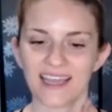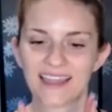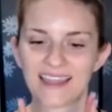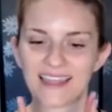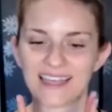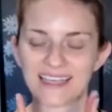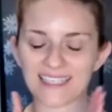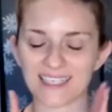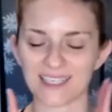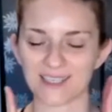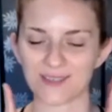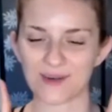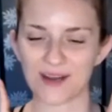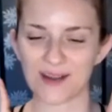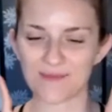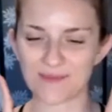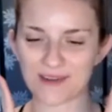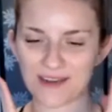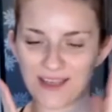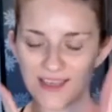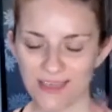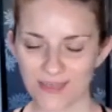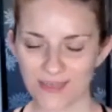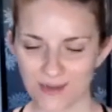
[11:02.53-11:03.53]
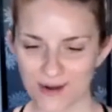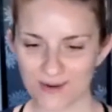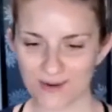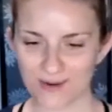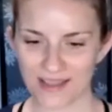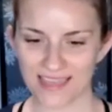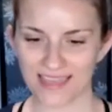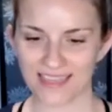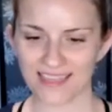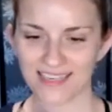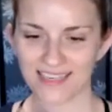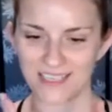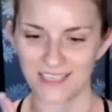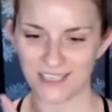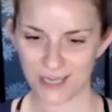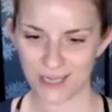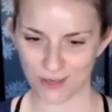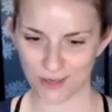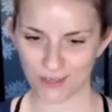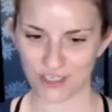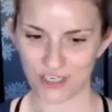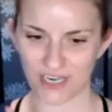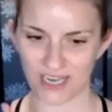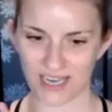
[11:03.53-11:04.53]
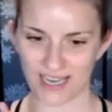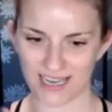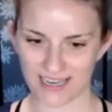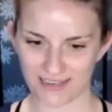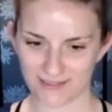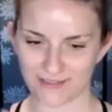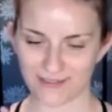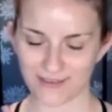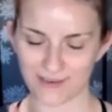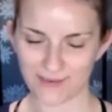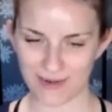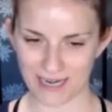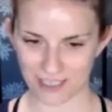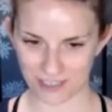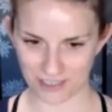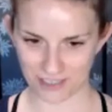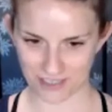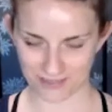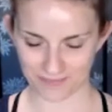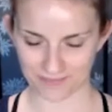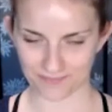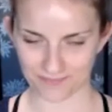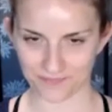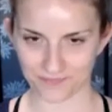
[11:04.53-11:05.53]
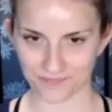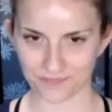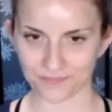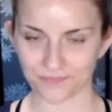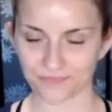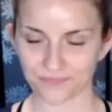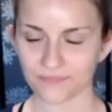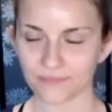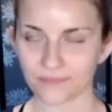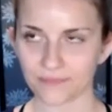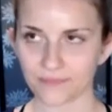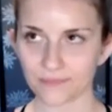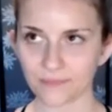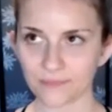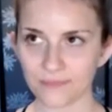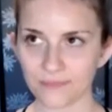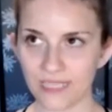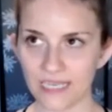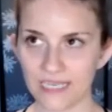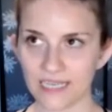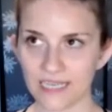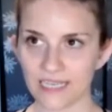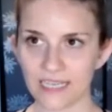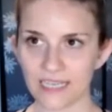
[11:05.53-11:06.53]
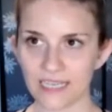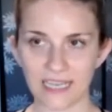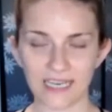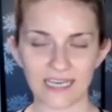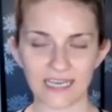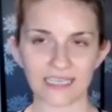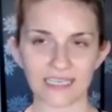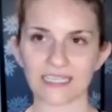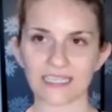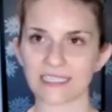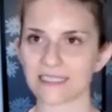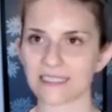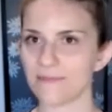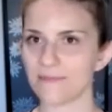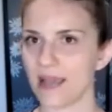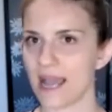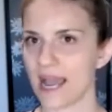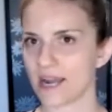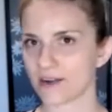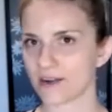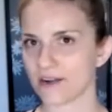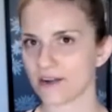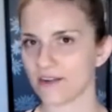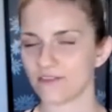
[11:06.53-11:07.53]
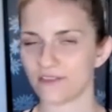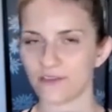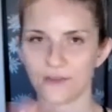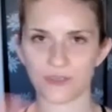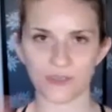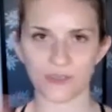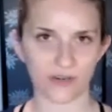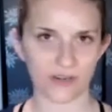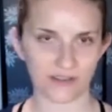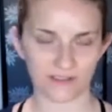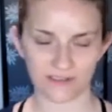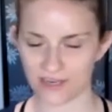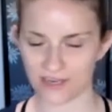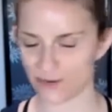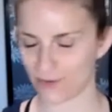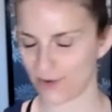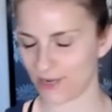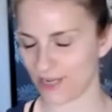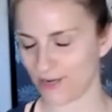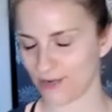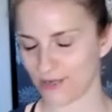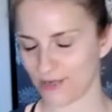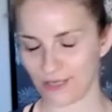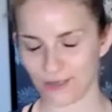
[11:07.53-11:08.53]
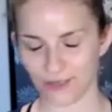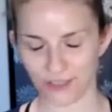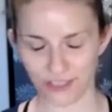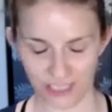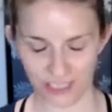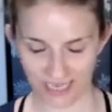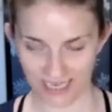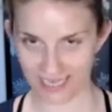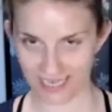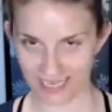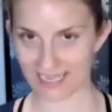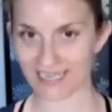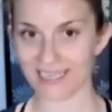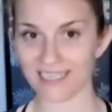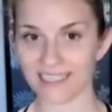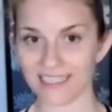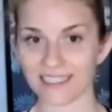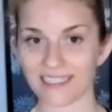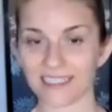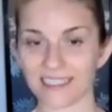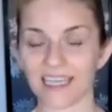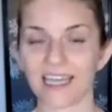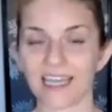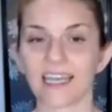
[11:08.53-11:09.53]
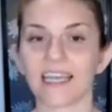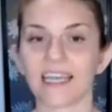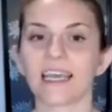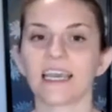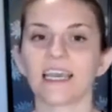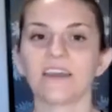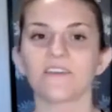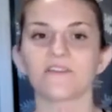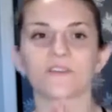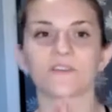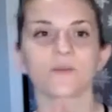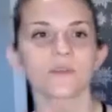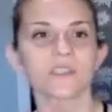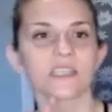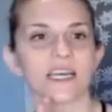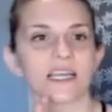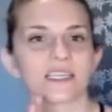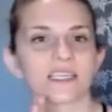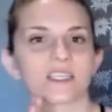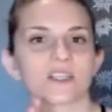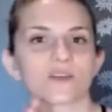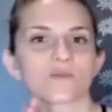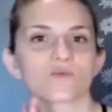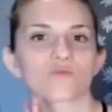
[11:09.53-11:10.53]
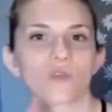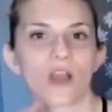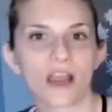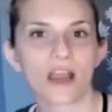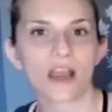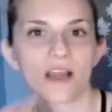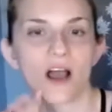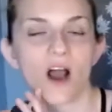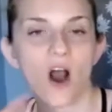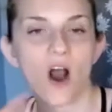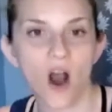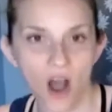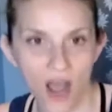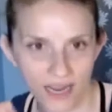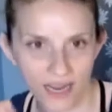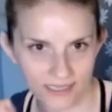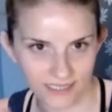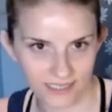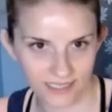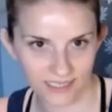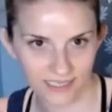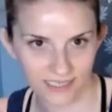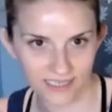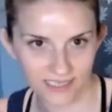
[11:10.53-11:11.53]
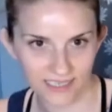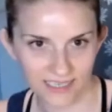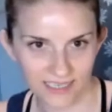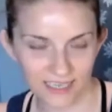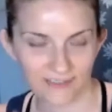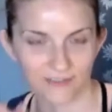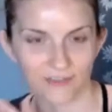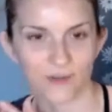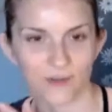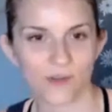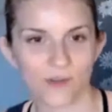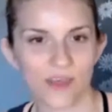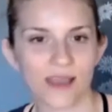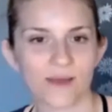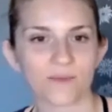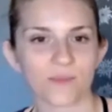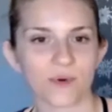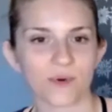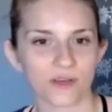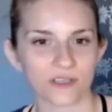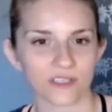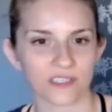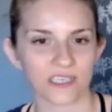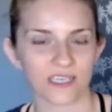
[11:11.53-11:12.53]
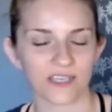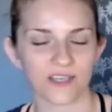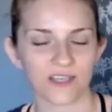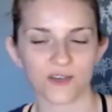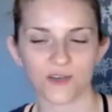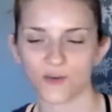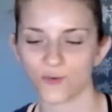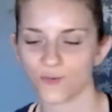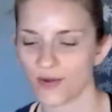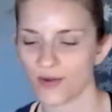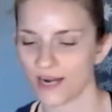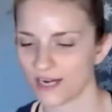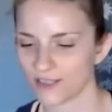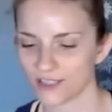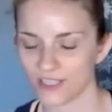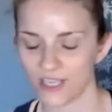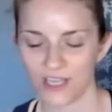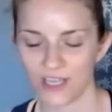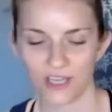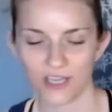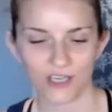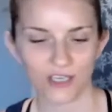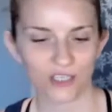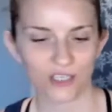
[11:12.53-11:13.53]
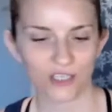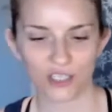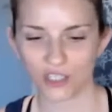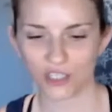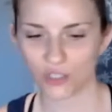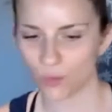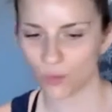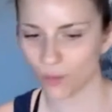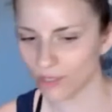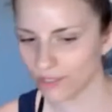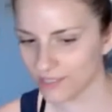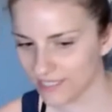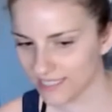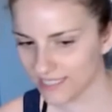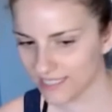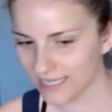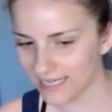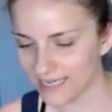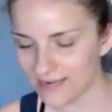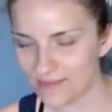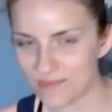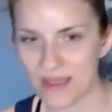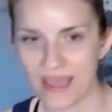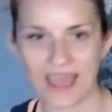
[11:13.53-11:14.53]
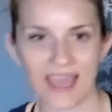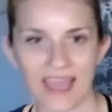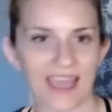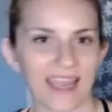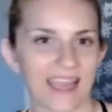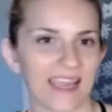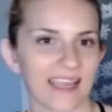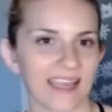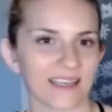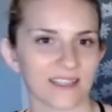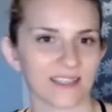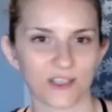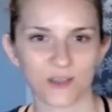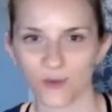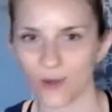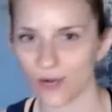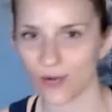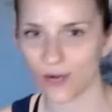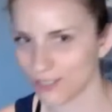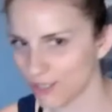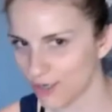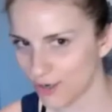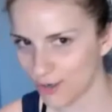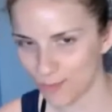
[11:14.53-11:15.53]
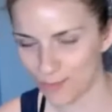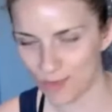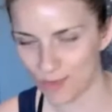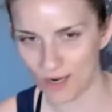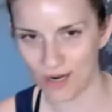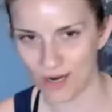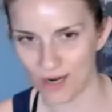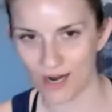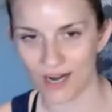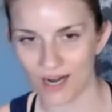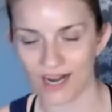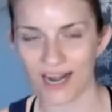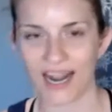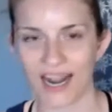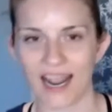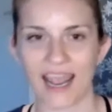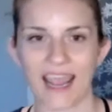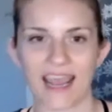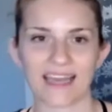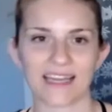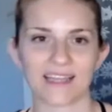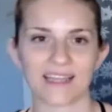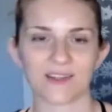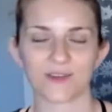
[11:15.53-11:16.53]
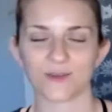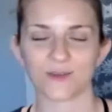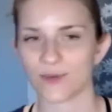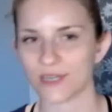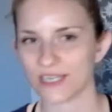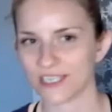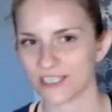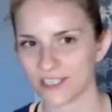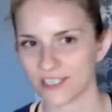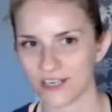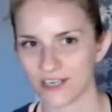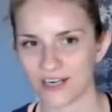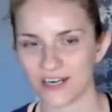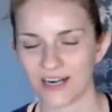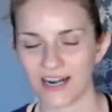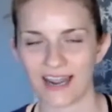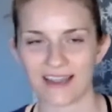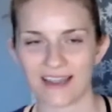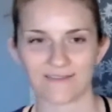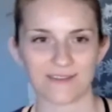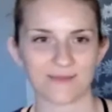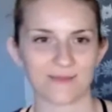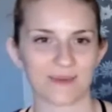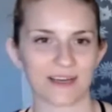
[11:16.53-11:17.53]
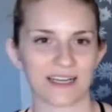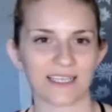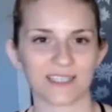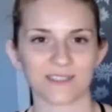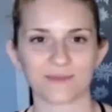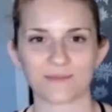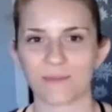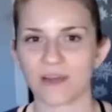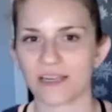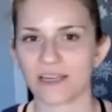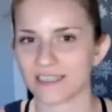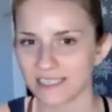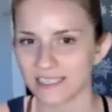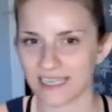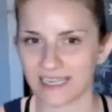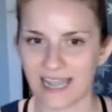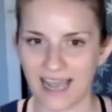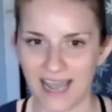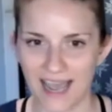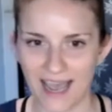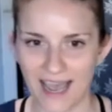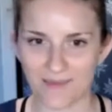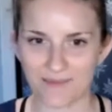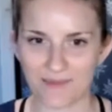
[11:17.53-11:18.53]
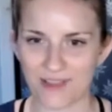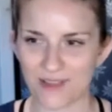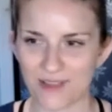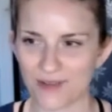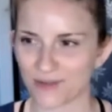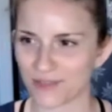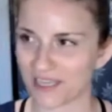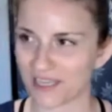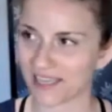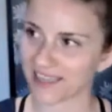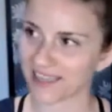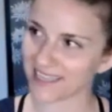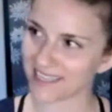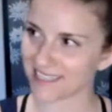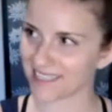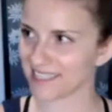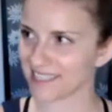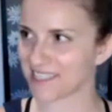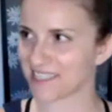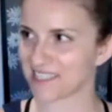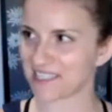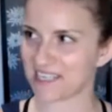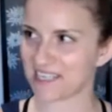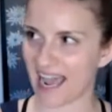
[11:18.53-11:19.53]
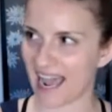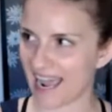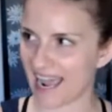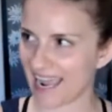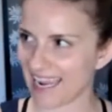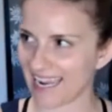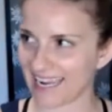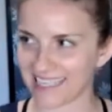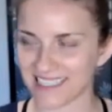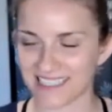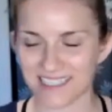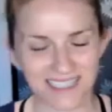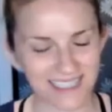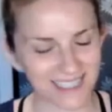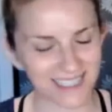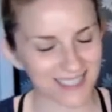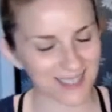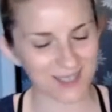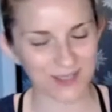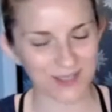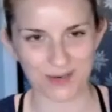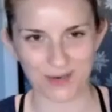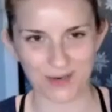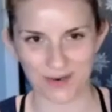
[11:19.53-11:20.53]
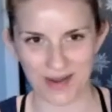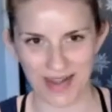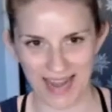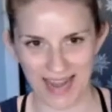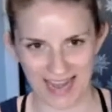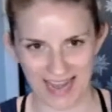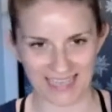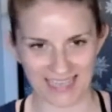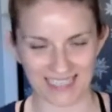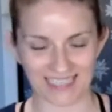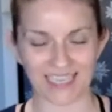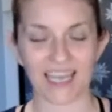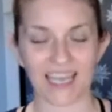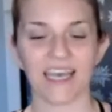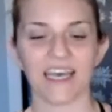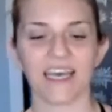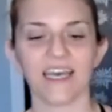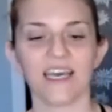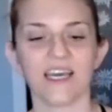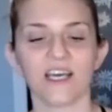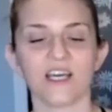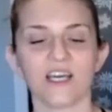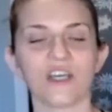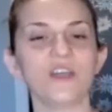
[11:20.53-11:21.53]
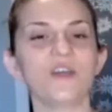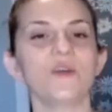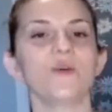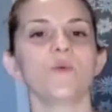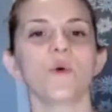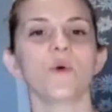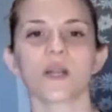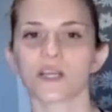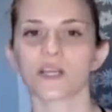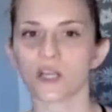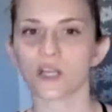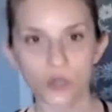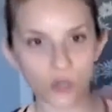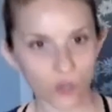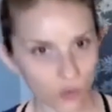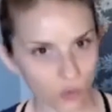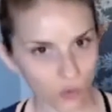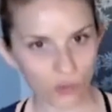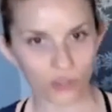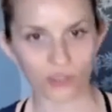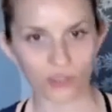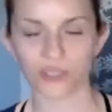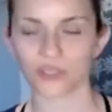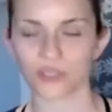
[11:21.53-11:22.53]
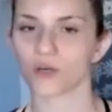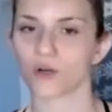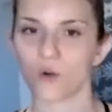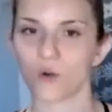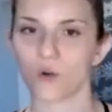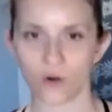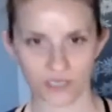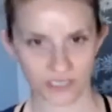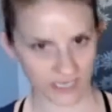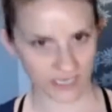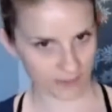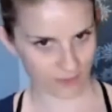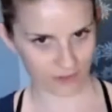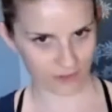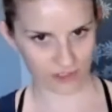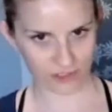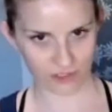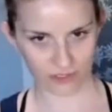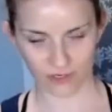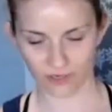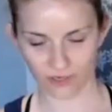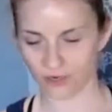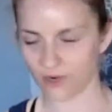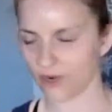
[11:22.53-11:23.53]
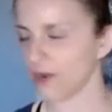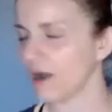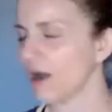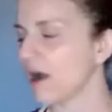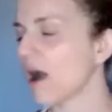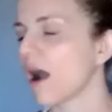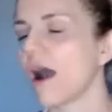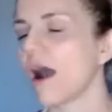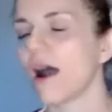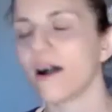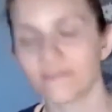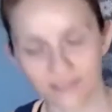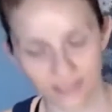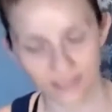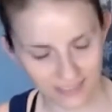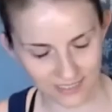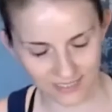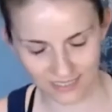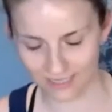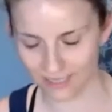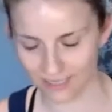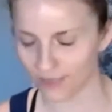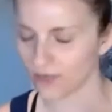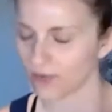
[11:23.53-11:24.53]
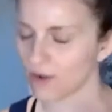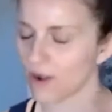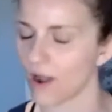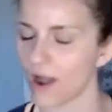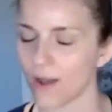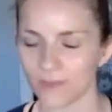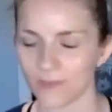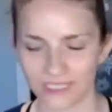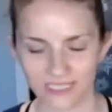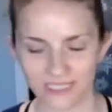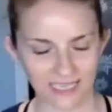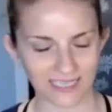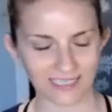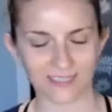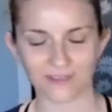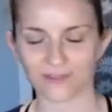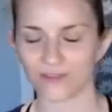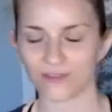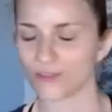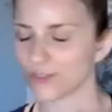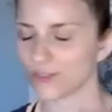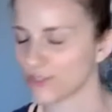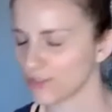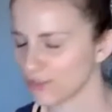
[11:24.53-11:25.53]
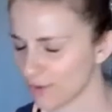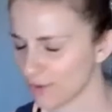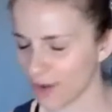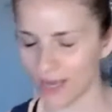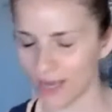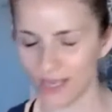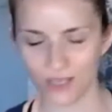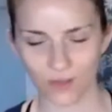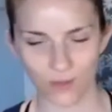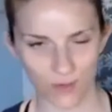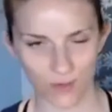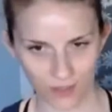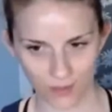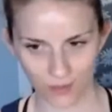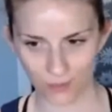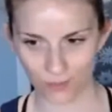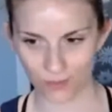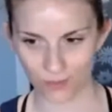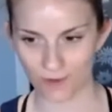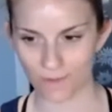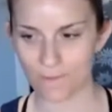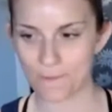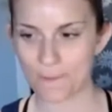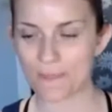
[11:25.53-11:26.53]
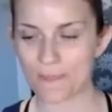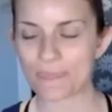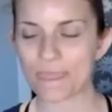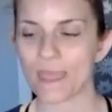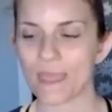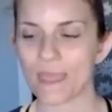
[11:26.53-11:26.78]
This is where I'm going to throw in the dosha information. And it doesn't matter if you don't even know what your dosha is. If you tend to run hot, if you're that person who wears shorts in May to October. And in the winter, everybody is bundling up and you're like, this is nice. This is great. You want to cool your core temperature. Obviously, common sense. If you're too hot, you want to cool.